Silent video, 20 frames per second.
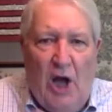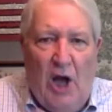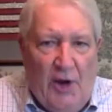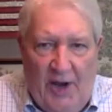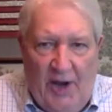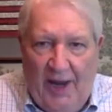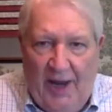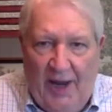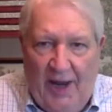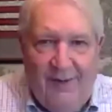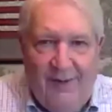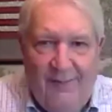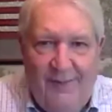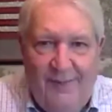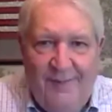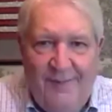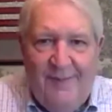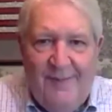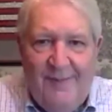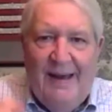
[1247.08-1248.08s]
Day.
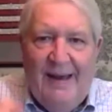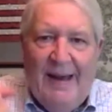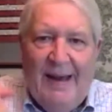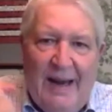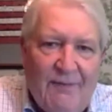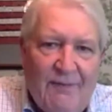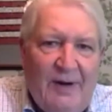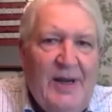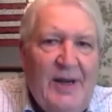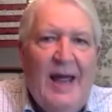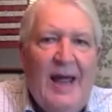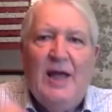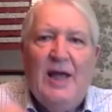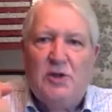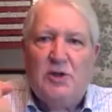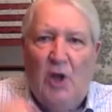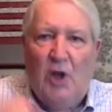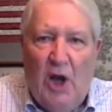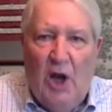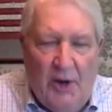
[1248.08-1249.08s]
That's right. Every day
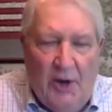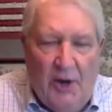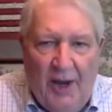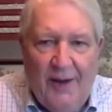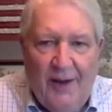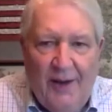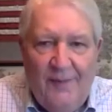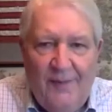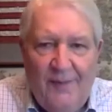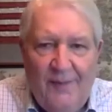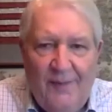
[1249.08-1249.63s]
is Law Day. I